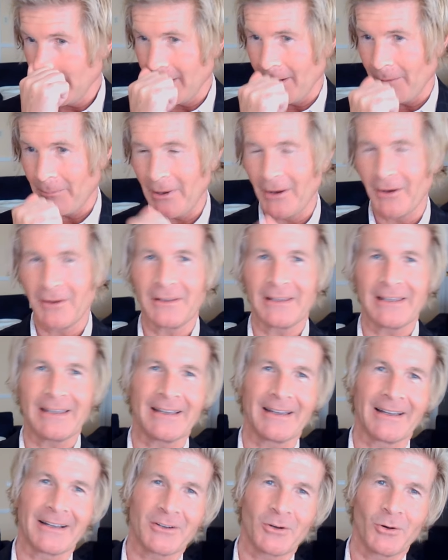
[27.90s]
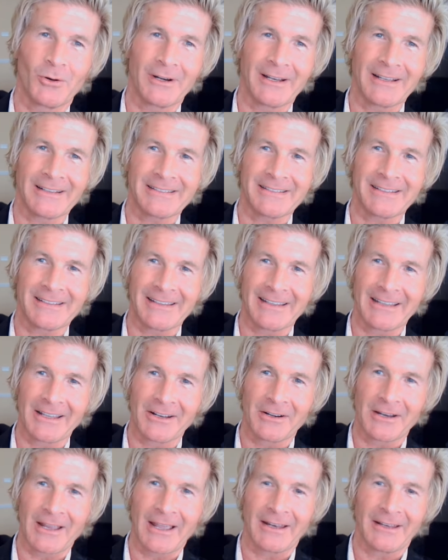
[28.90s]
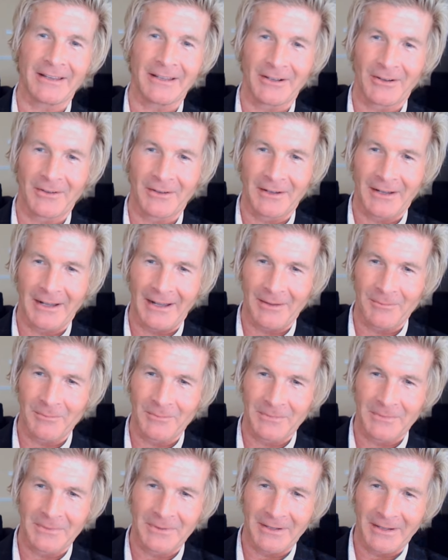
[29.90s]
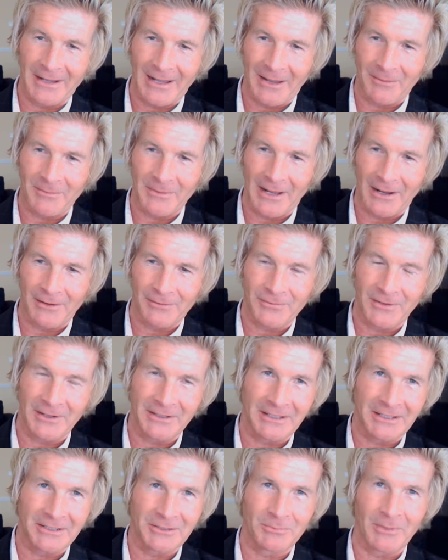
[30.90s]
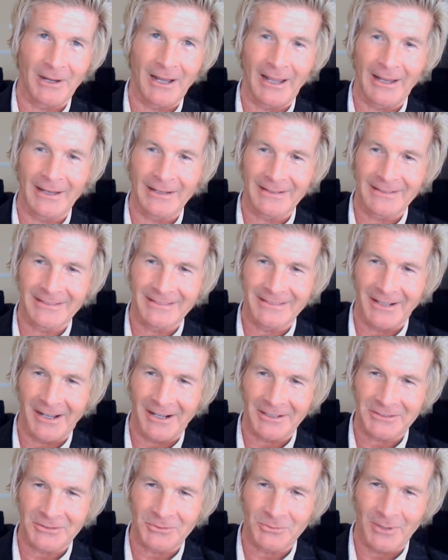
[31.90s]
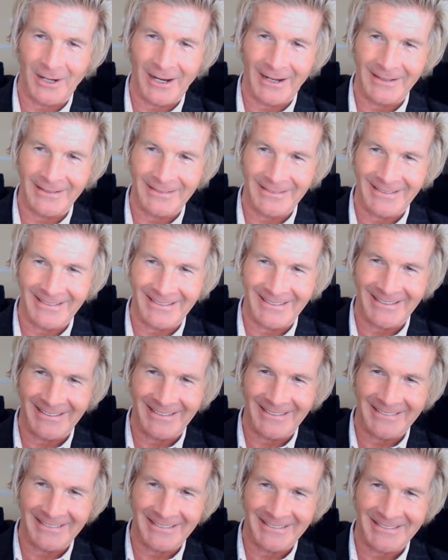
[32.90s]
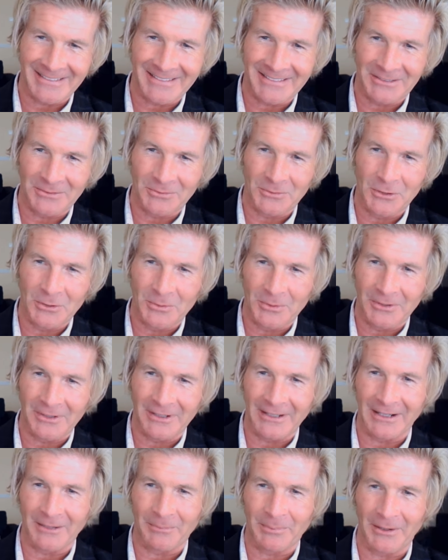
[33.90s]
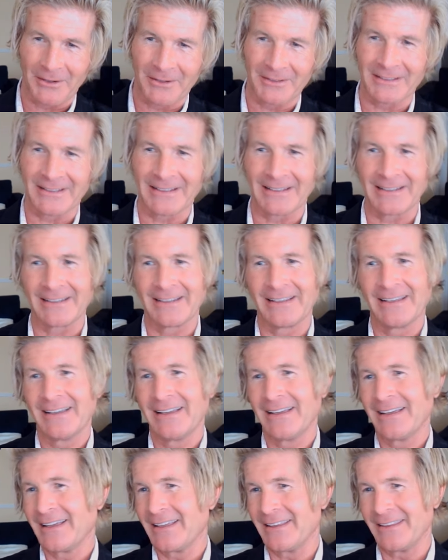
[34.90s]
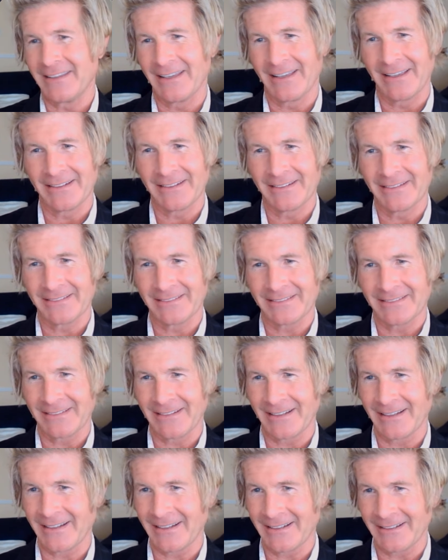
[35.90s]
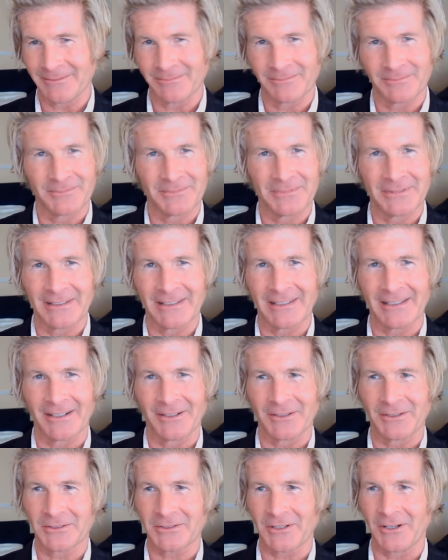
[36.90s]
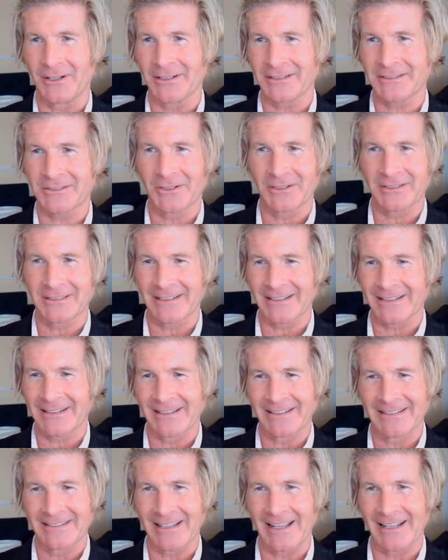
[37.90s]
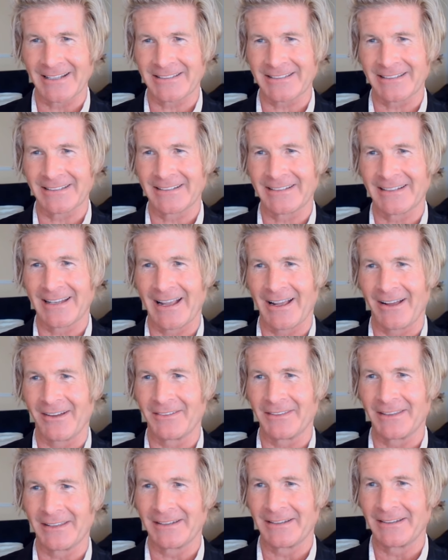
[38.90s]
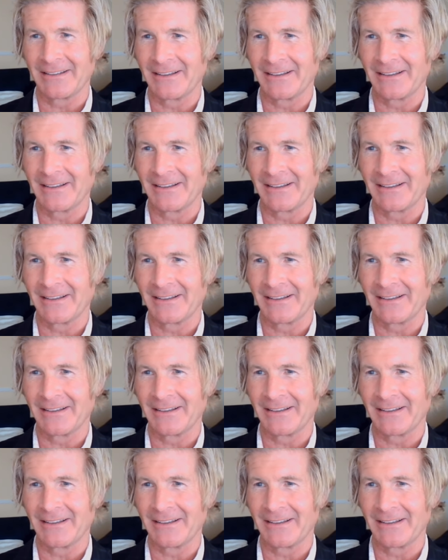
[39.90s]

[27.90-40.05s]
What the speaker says: Apparently, according to the internet, you know, I'm now funded by Dr. Wright. This is the rumor, and apparently that, you know, there's all sorts of contention now that